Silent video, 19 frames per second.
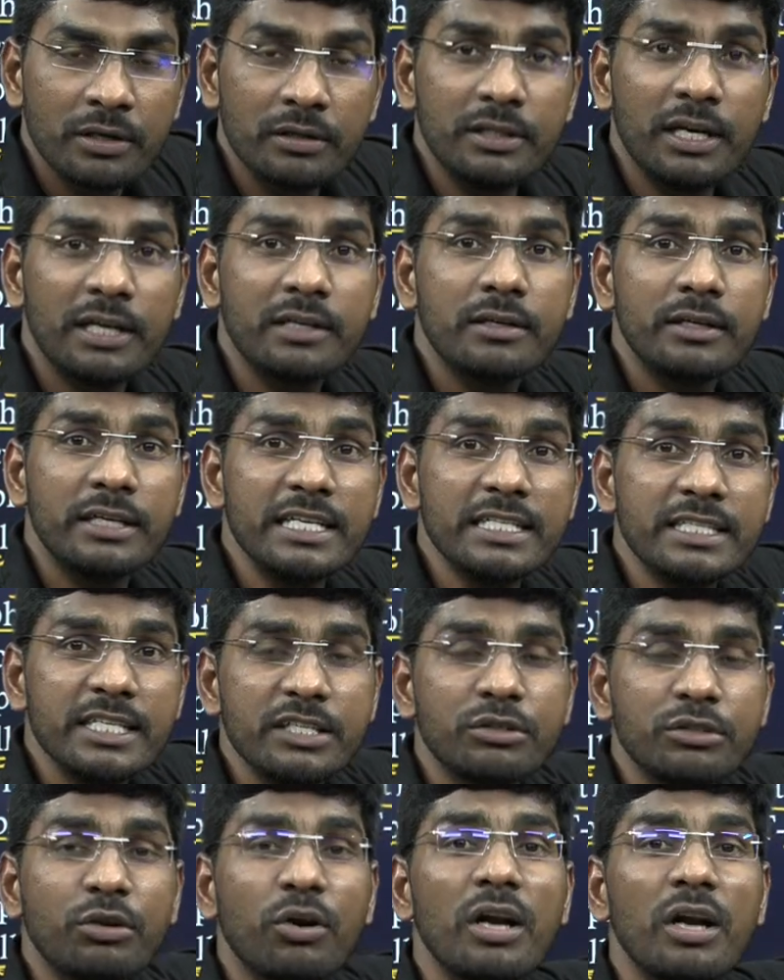that
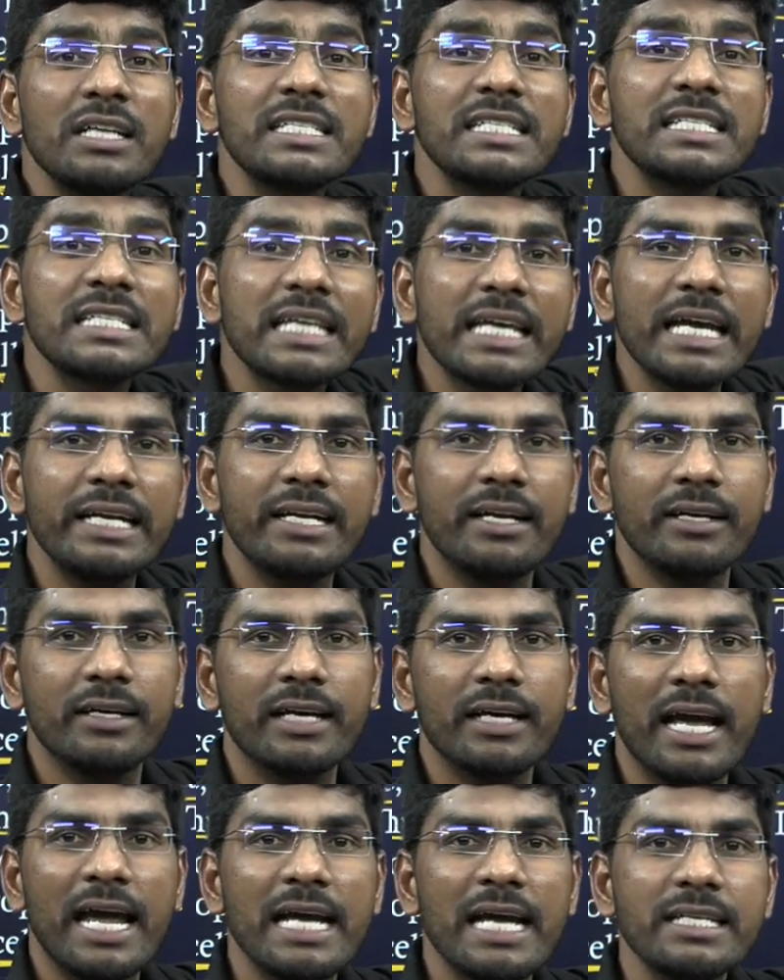disease called SCID,
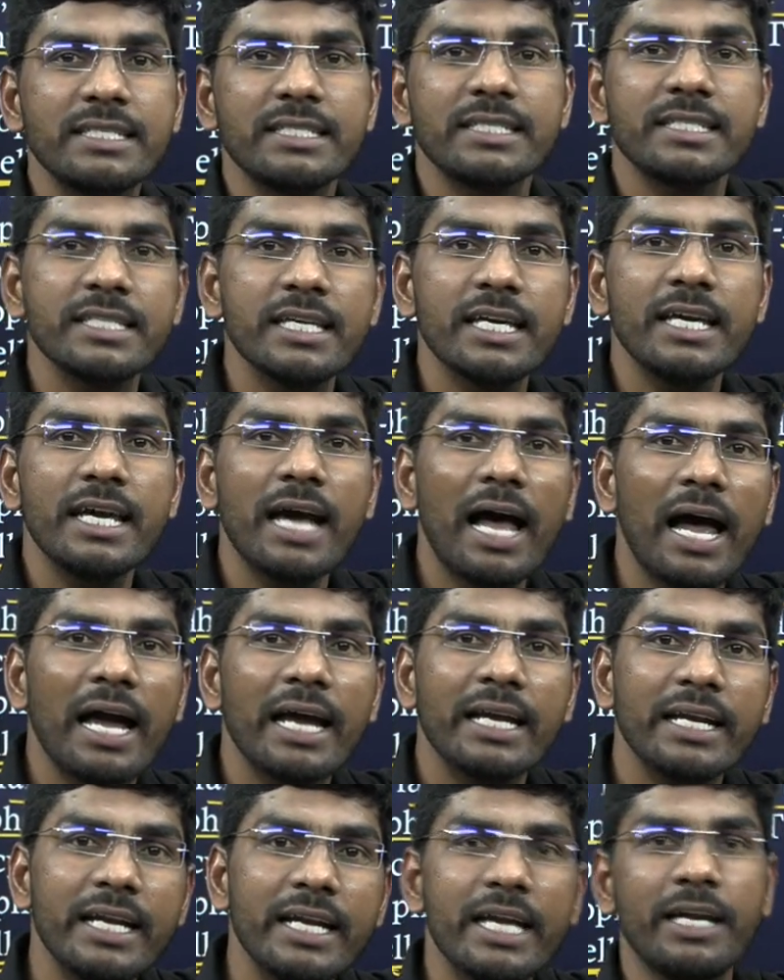s c
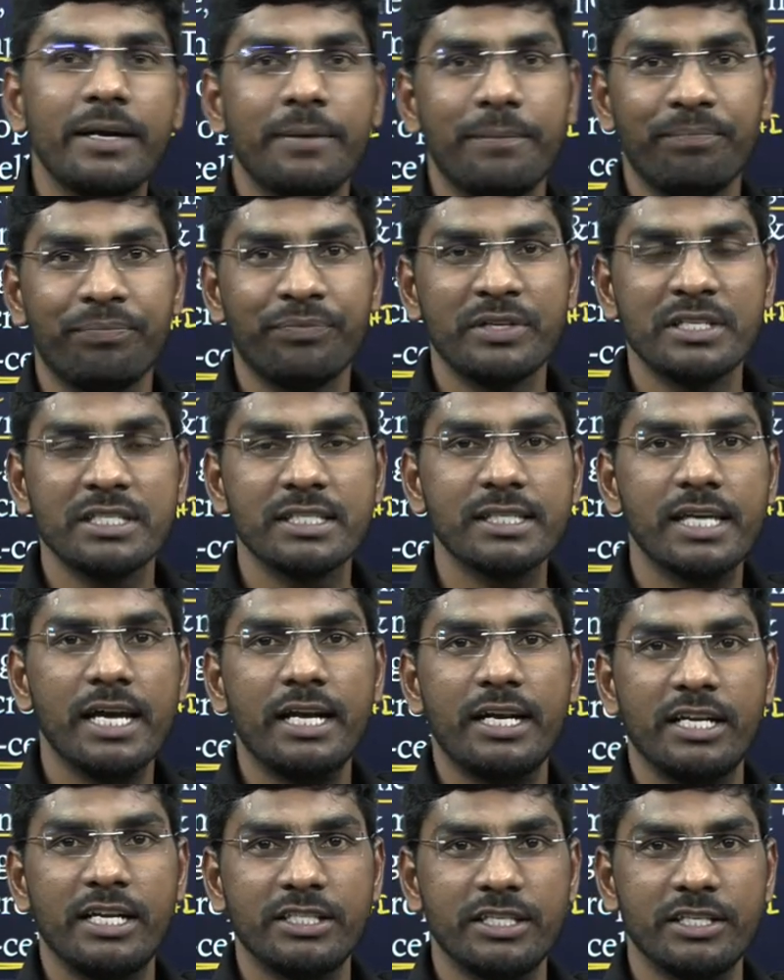i d
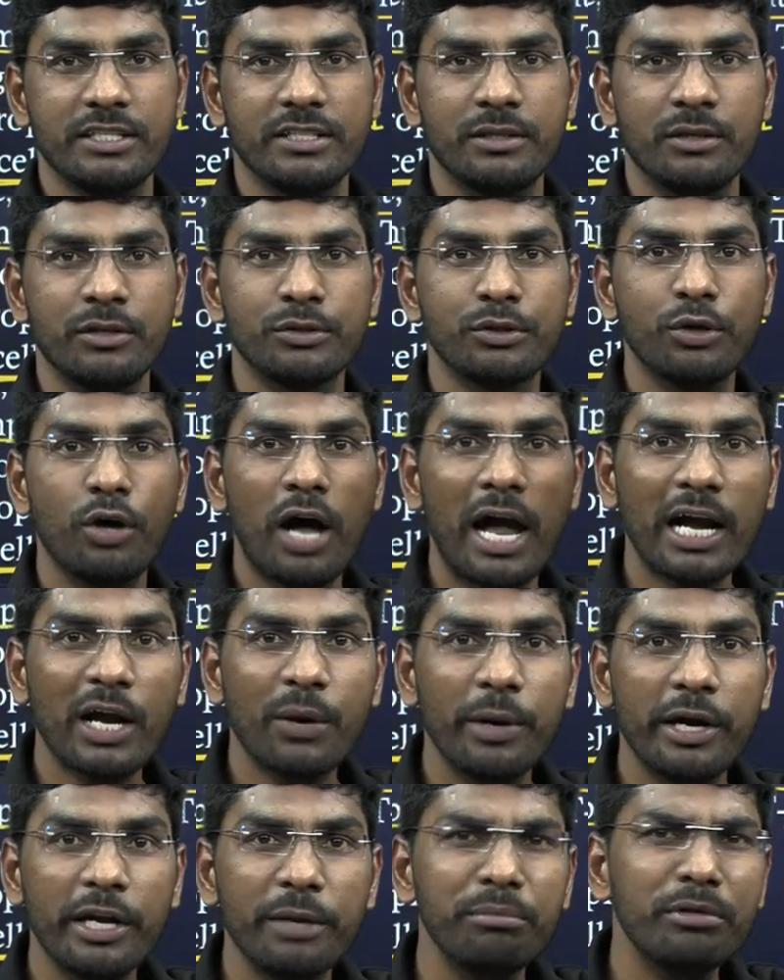SCID disease. So
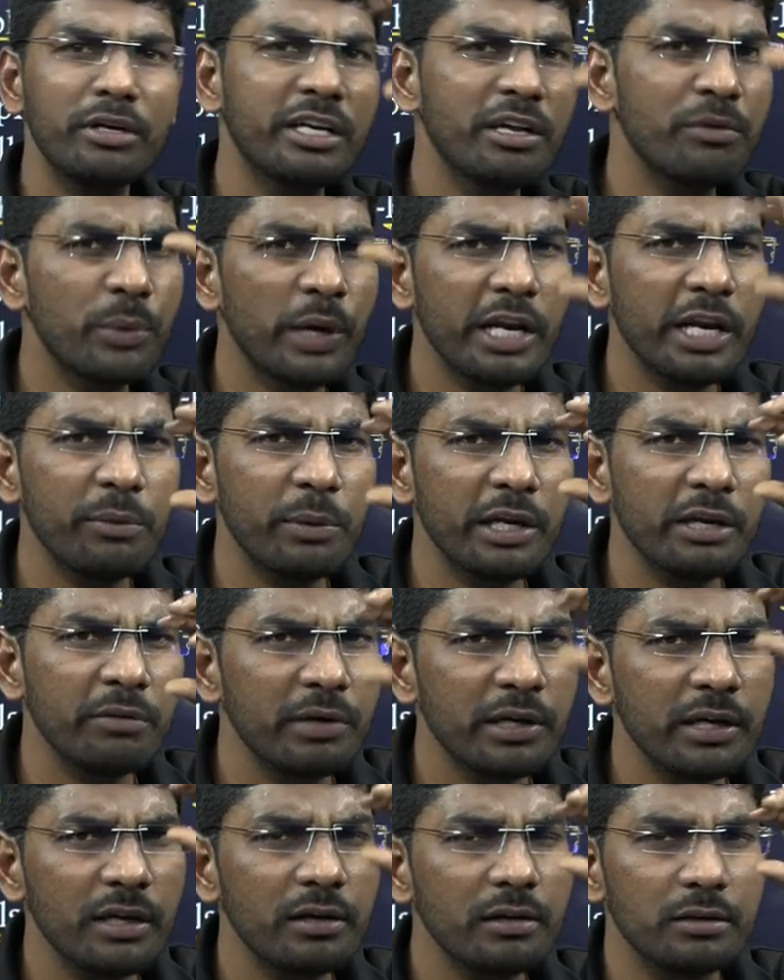acquired immunity very, very, very